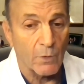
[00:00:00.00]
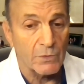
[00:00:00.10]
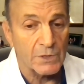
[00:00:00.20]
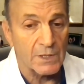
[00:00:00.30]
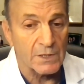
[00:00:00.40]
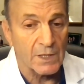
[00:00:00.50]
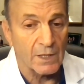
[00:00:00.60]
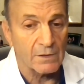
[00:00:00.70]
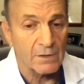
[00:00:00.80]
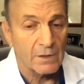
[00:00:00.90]
wounds the
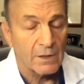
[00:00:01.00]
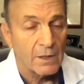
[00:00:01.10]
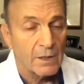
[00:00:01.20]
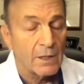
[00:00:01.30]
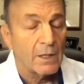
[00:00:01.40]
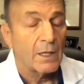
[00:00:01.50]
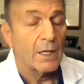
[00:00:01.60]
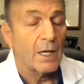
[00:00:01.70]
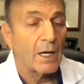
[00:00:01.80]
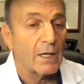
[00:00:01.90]
skin,
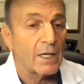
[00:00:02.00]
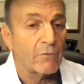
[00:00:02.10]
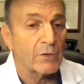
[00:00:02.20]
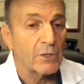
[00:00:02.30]
if